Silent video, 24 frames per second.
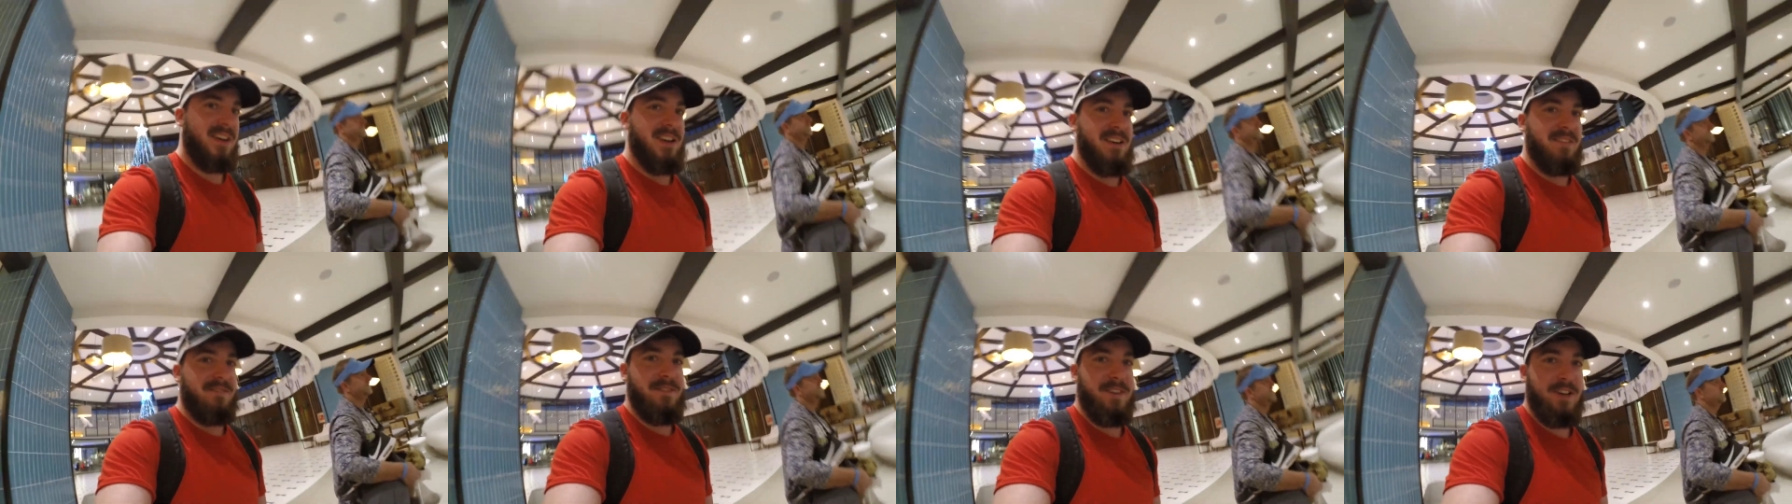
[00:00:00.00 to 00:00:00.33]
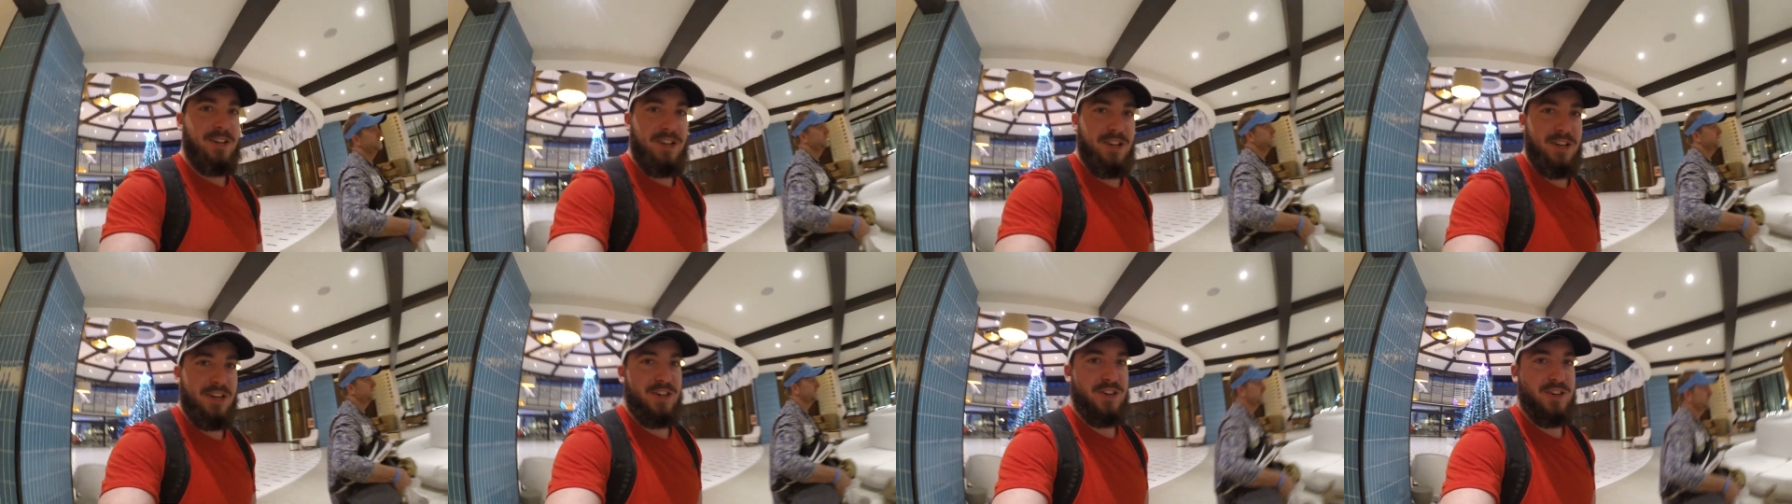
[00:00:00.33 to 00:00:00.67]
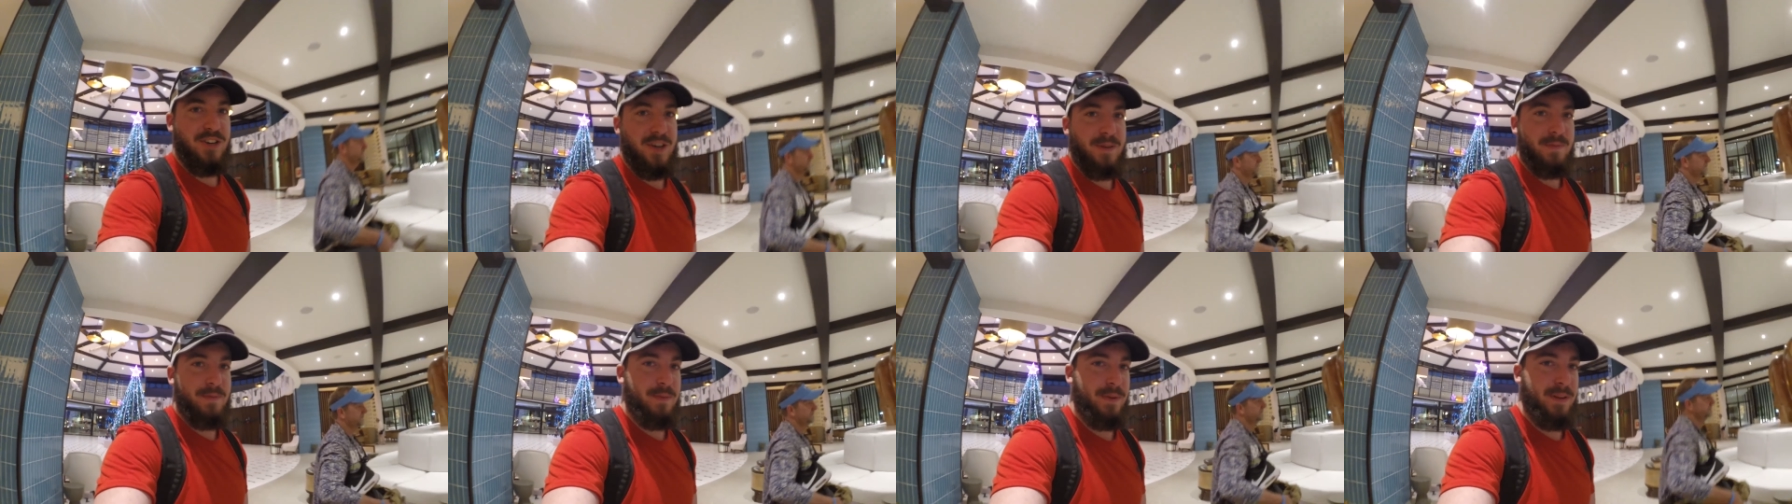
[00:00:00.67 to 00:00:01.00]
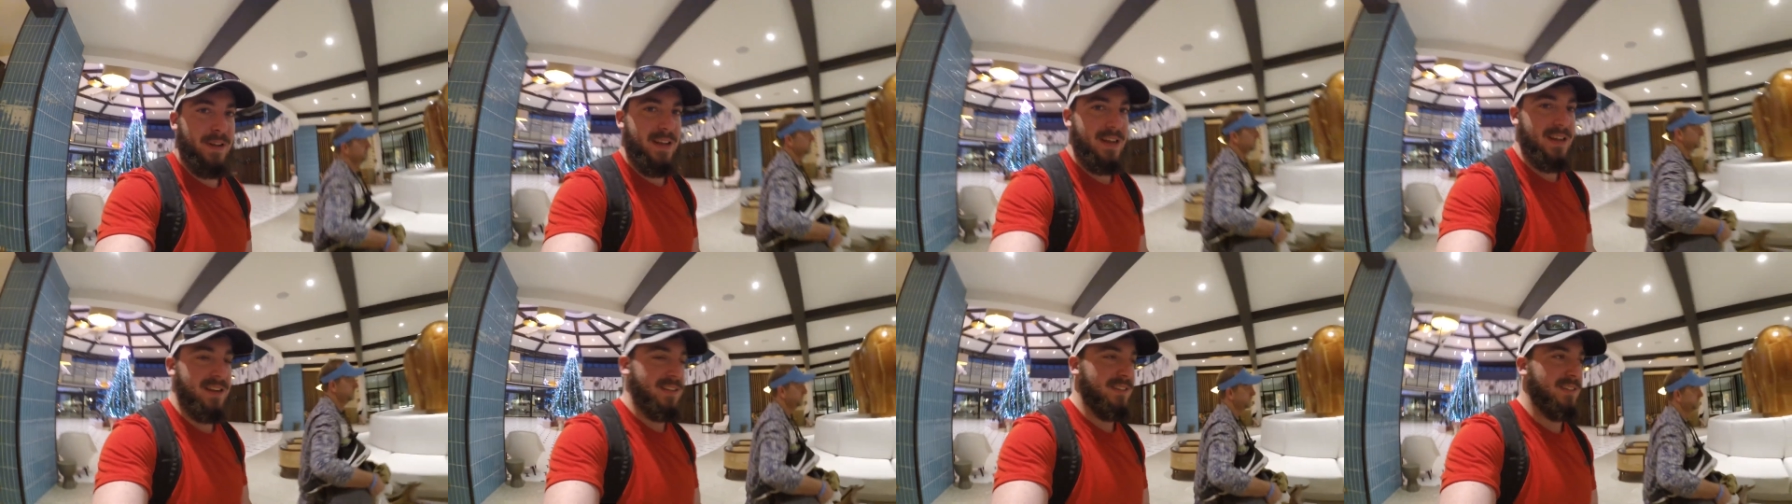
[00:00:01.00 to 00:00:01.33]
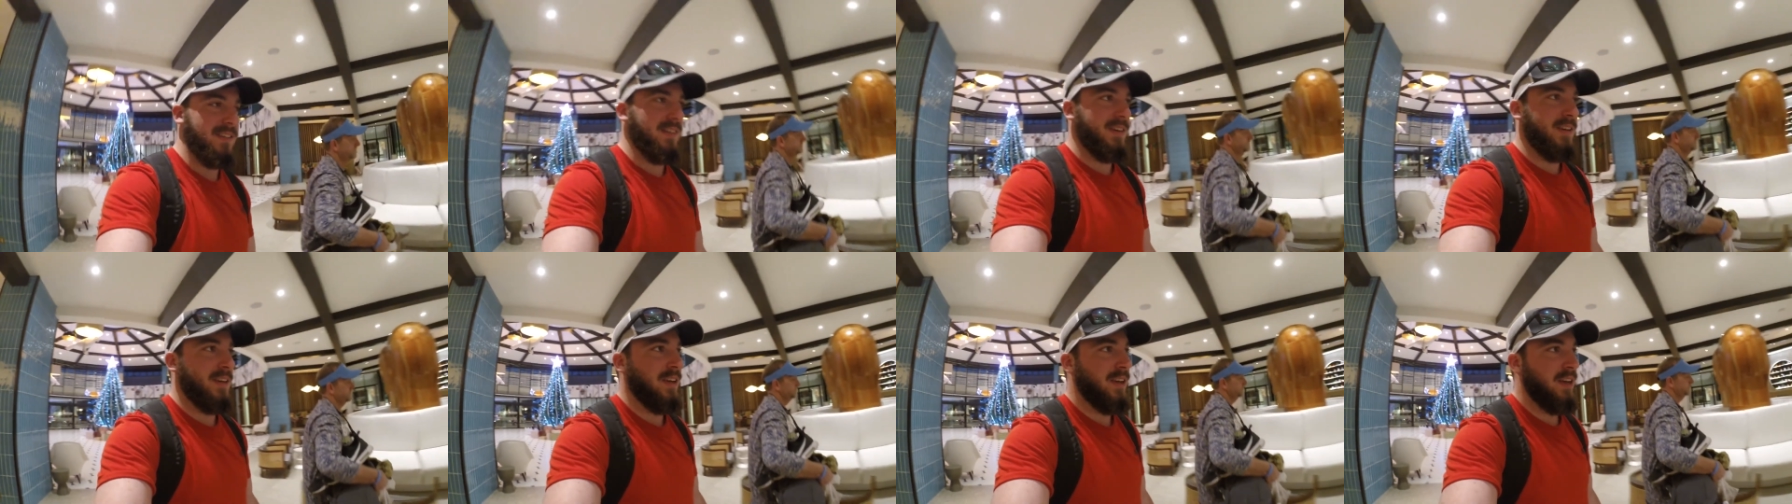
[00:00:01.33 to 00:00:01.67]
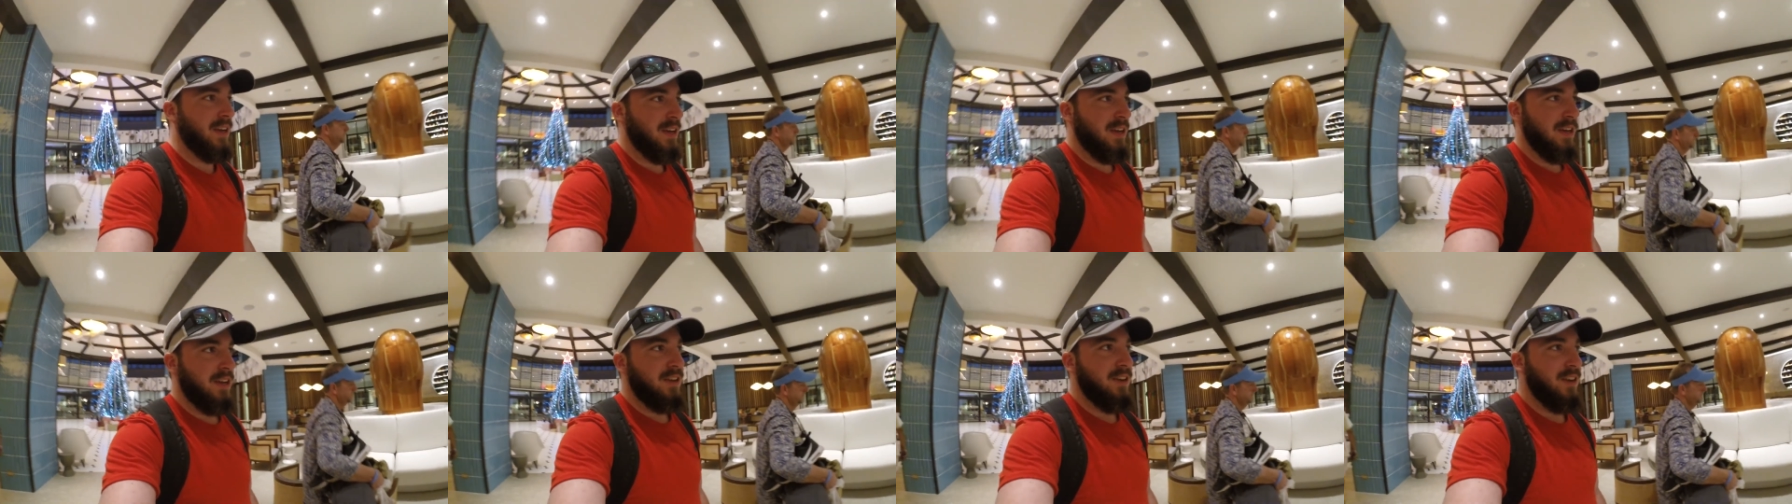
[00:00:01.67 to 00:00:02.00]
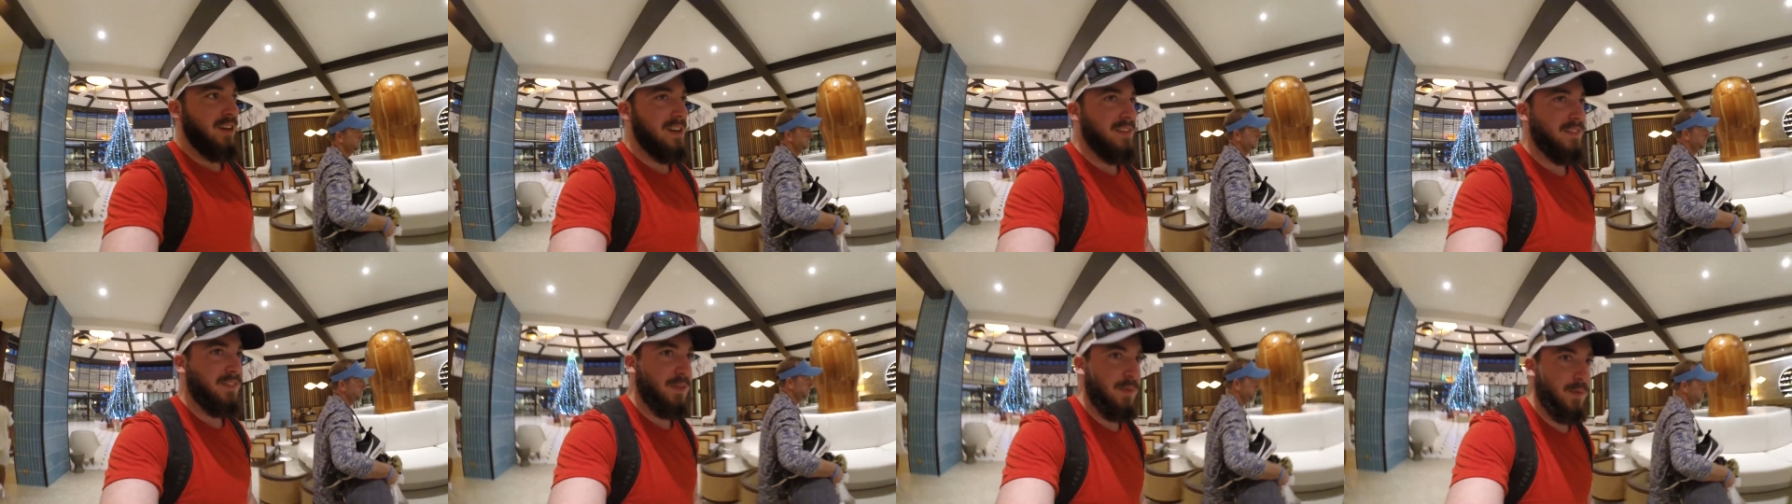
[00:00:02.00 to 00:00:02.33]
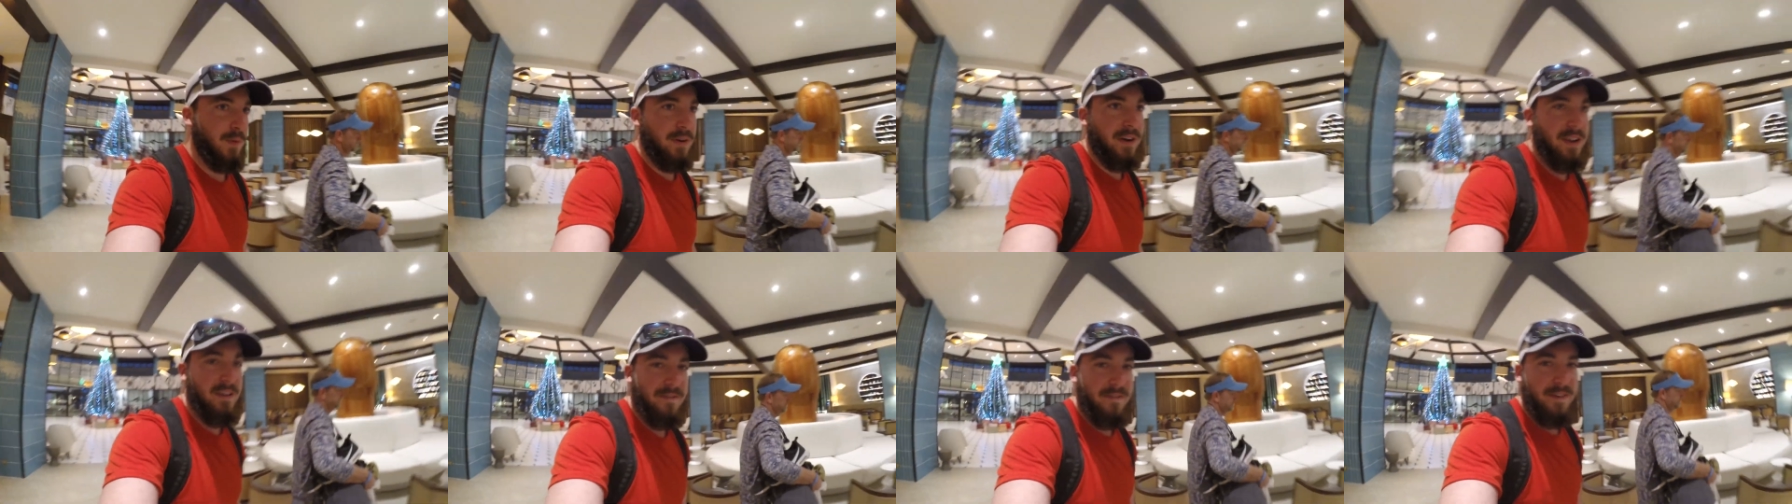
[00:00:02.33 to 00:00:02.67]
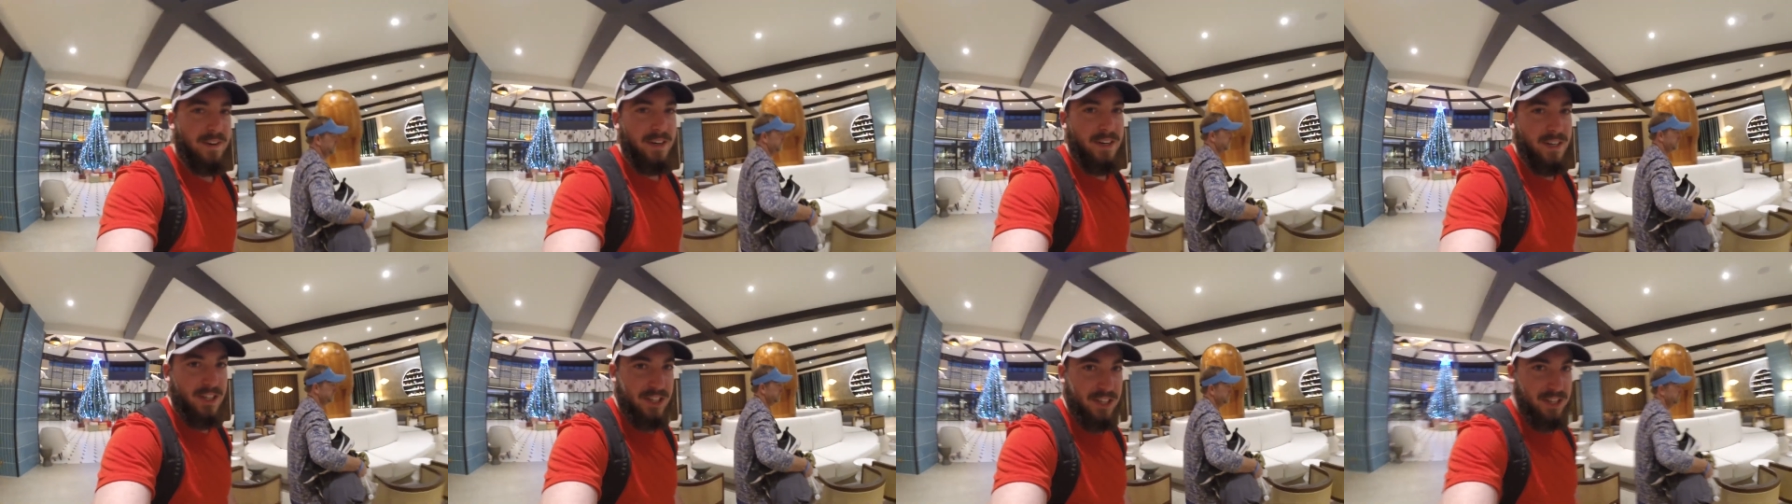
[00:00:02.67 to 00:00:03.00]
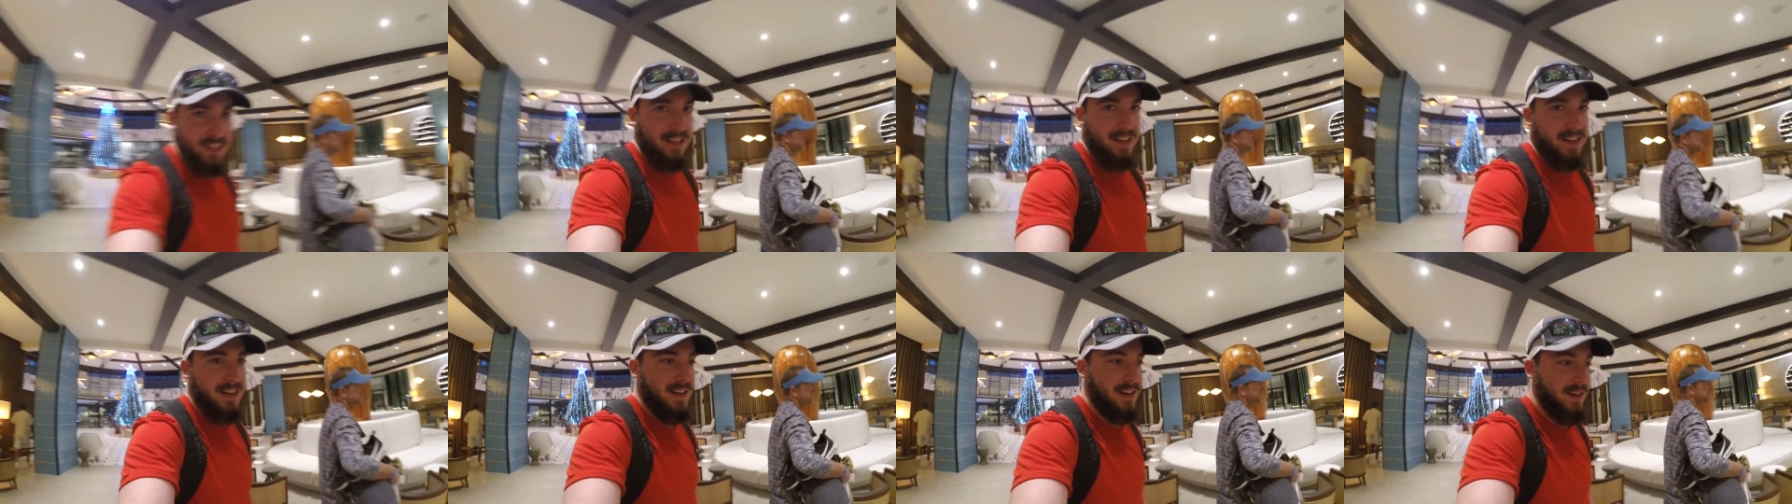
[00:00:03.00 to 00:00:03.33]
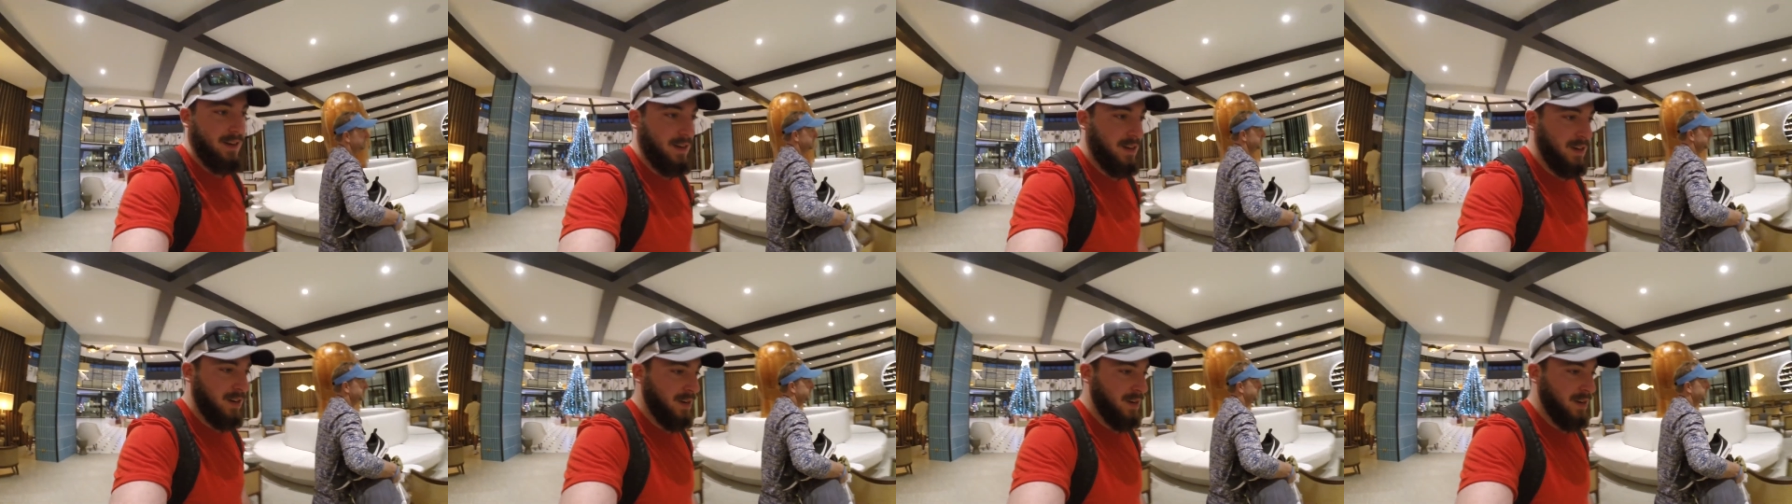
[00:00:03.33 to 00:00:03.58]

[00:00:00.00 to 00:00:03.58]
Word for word: a fishing trip planned, so you'll have some great footage of that.